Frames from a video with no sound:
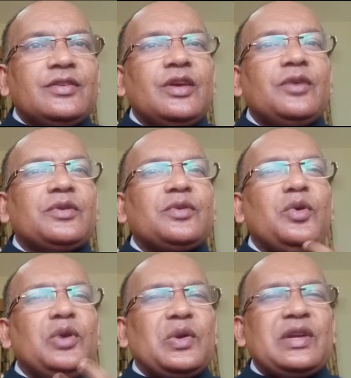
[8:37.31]
They are
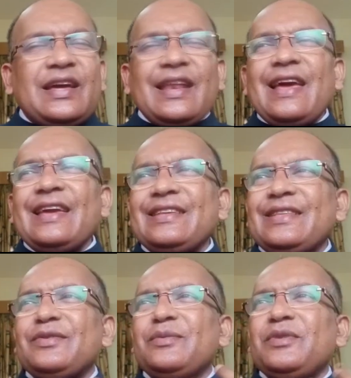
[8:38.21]
going on crying.
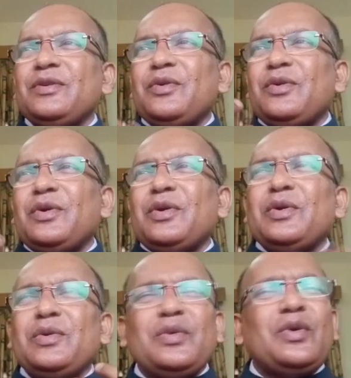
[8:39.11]
There will be
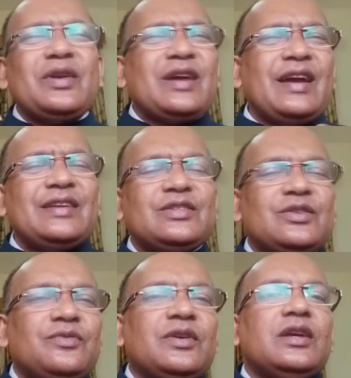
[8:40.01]
all kinds
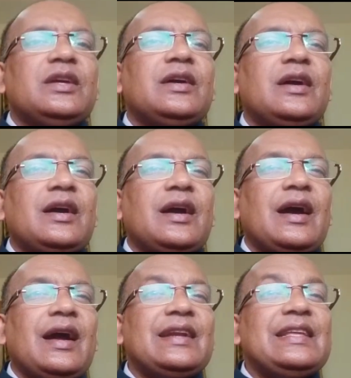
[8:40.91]
of
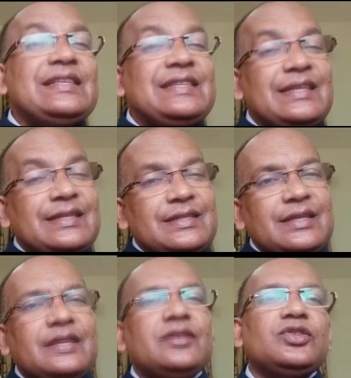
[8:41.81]
uneasiness
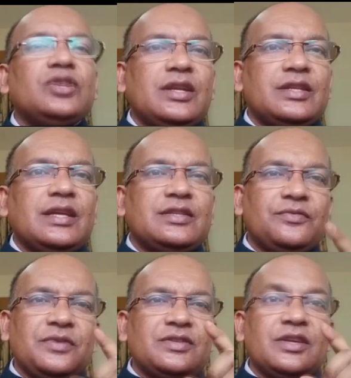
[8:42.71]
in the children. That's the
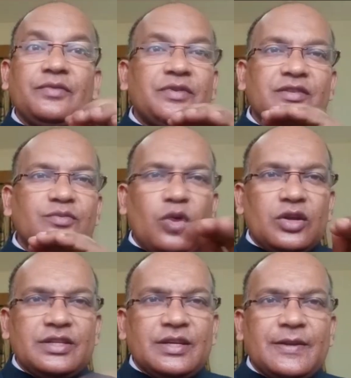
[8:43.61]
first thing if it is
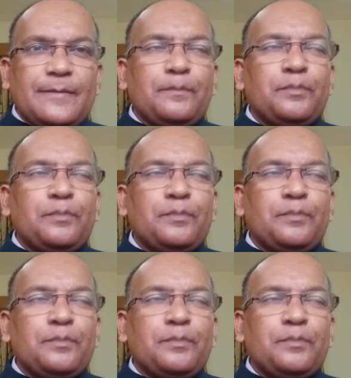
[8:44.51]
small children.